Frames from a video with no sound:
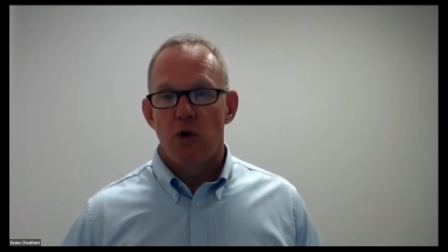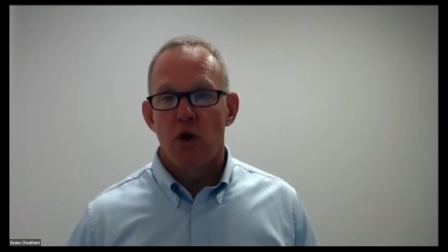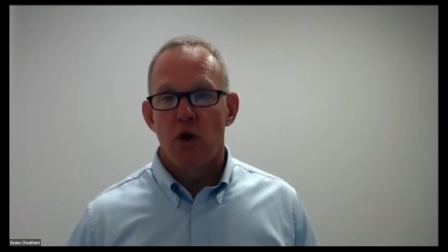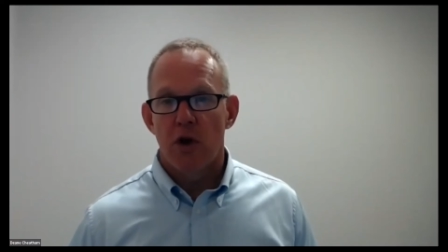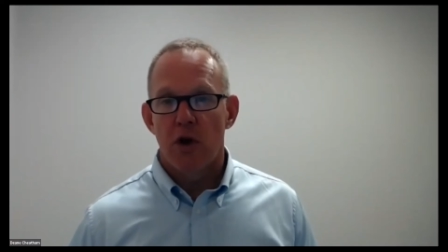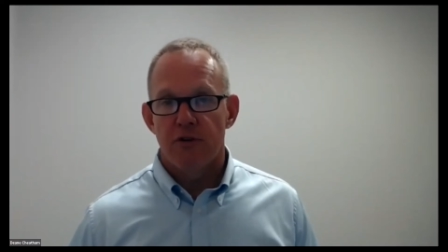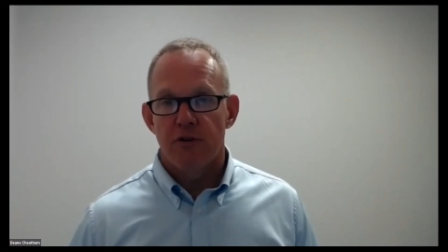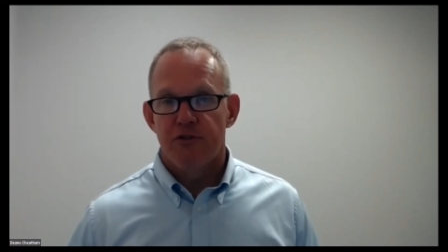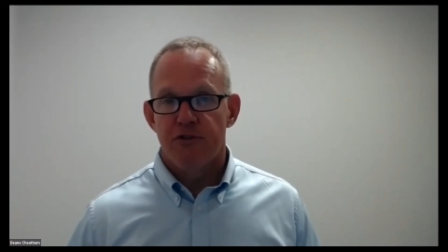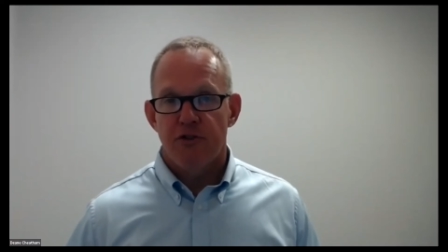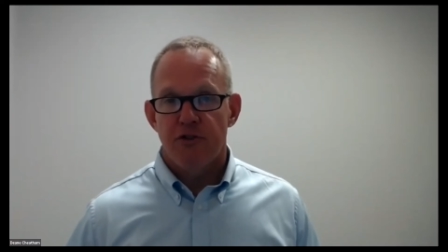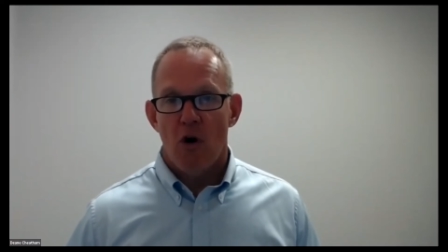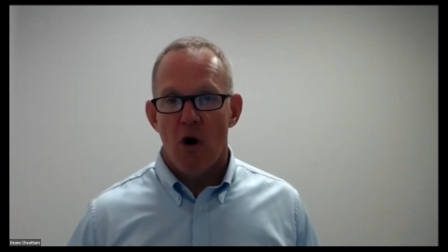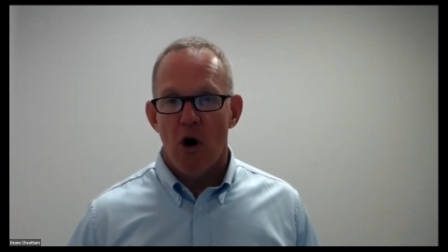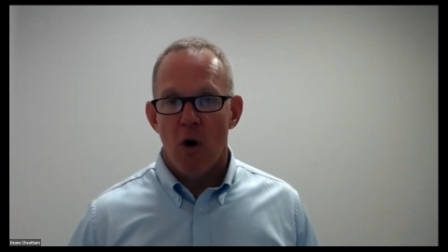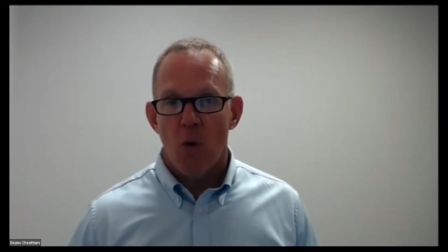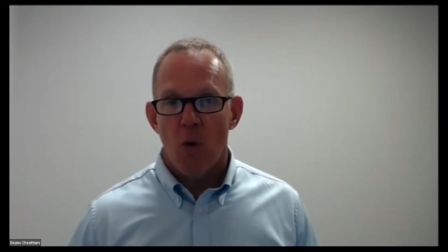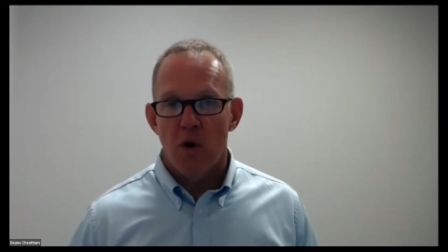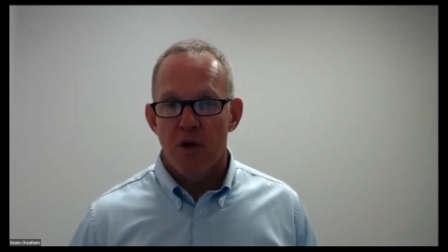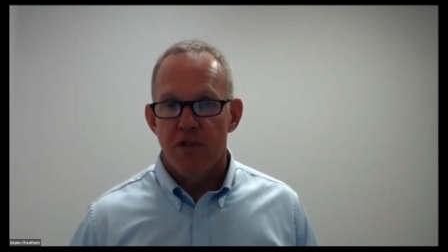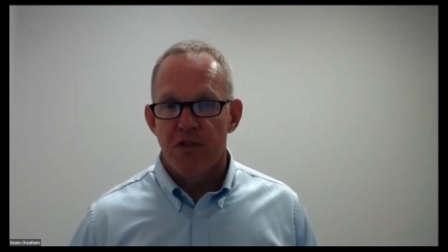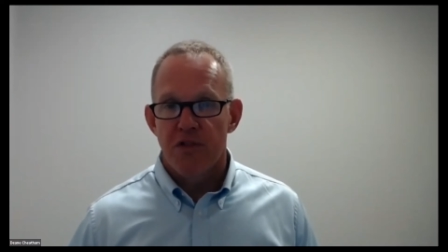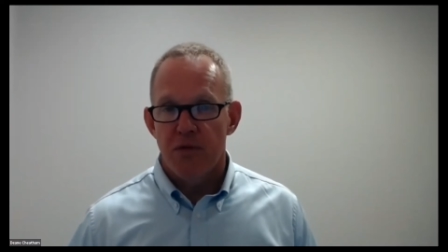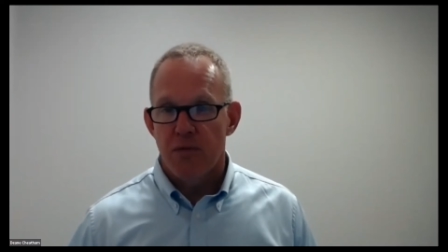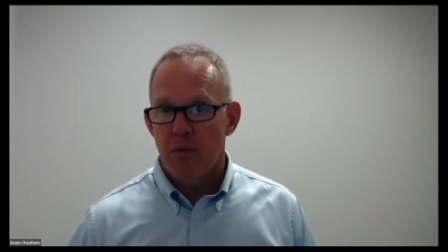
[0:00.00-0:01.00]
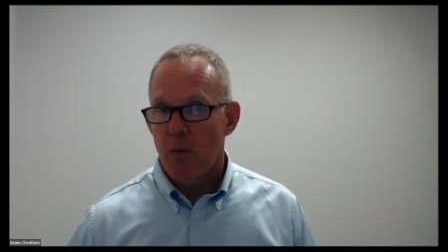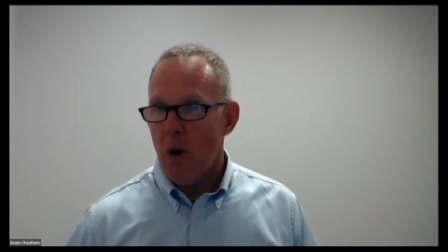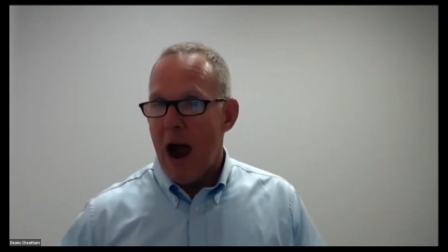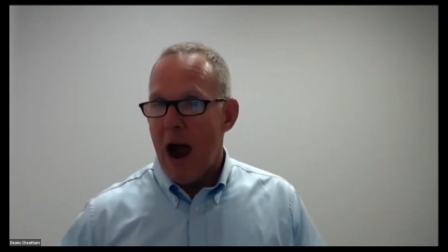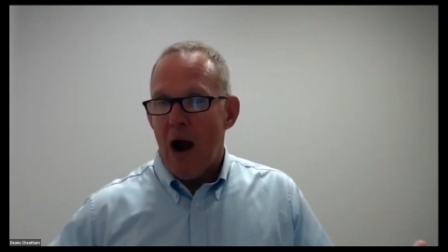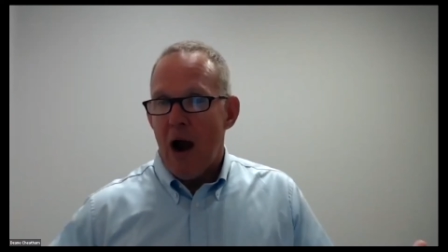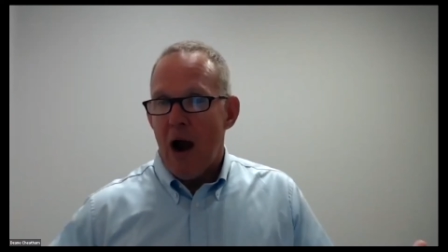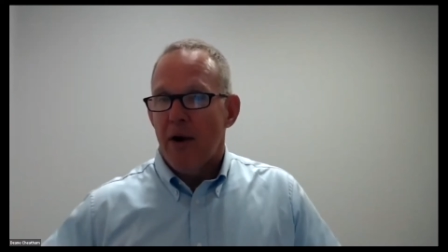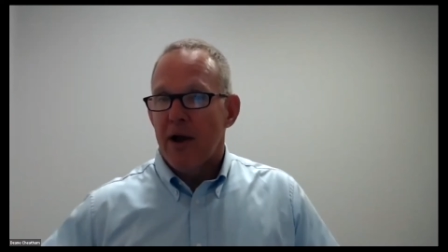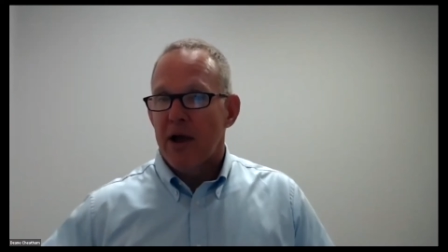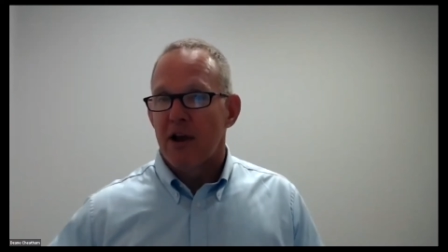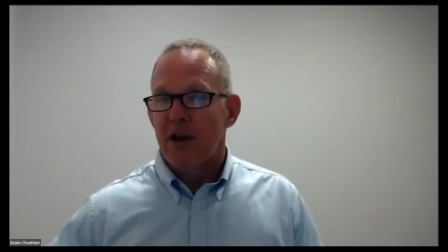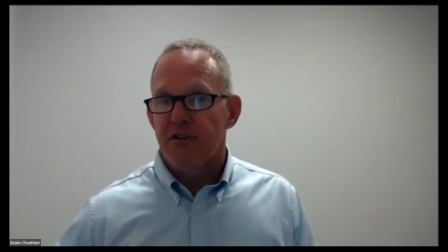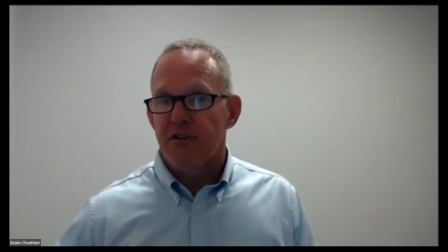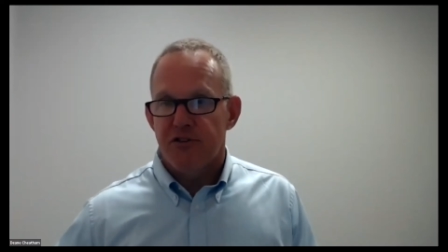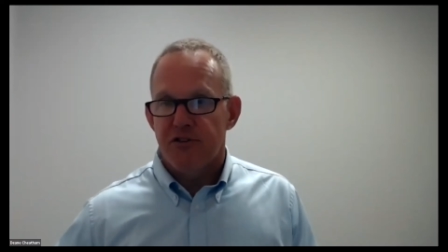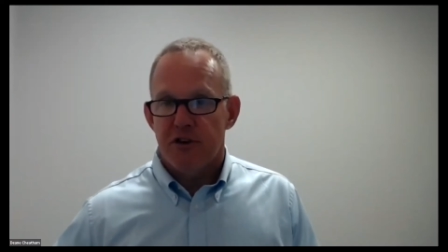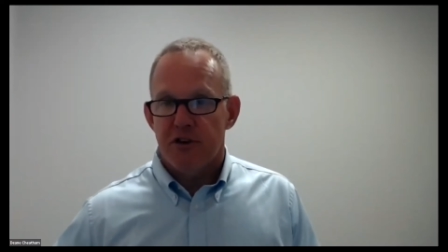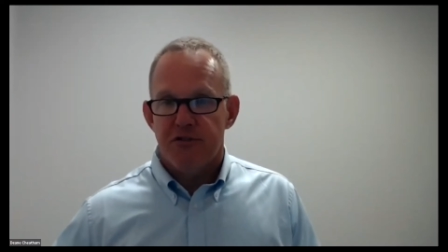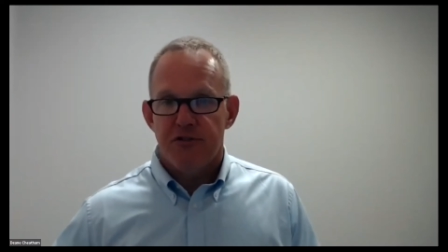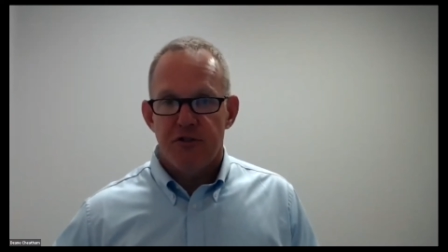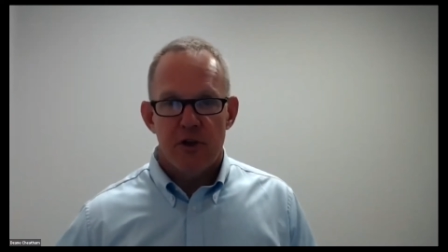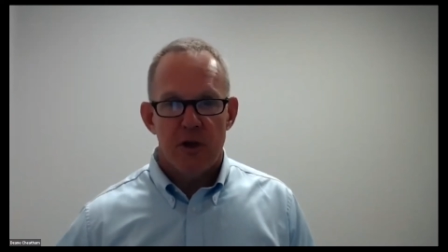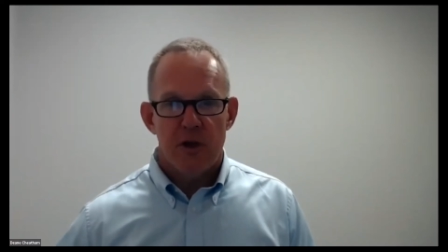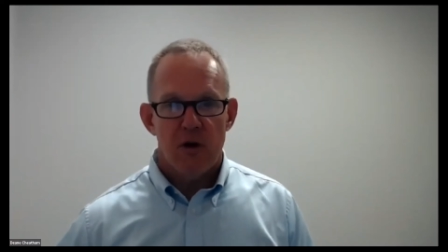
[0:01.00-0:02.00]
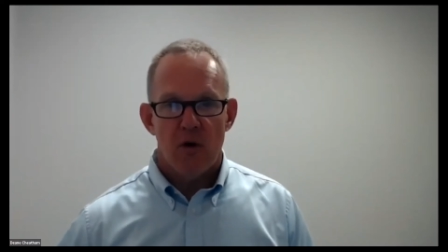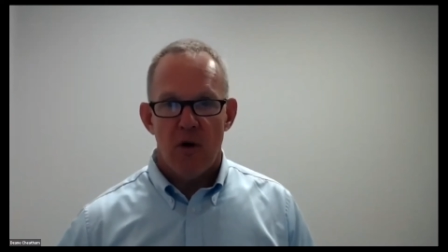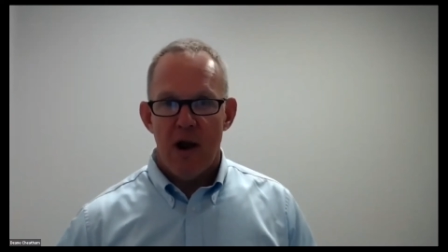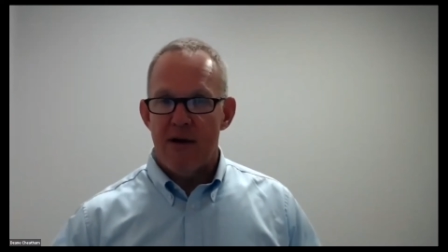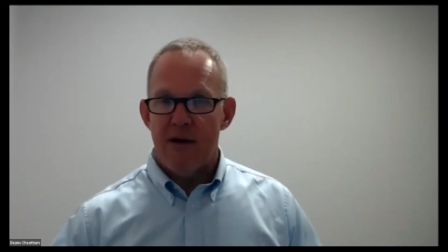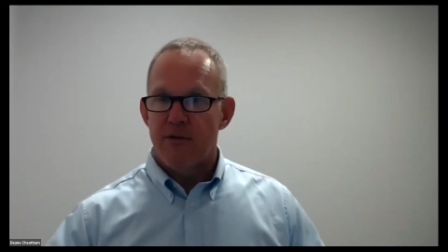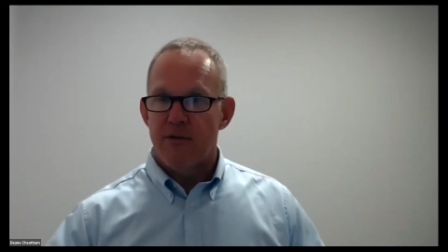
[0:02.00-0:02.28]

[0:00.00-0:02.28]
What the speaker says: can start with hiring an assistant or having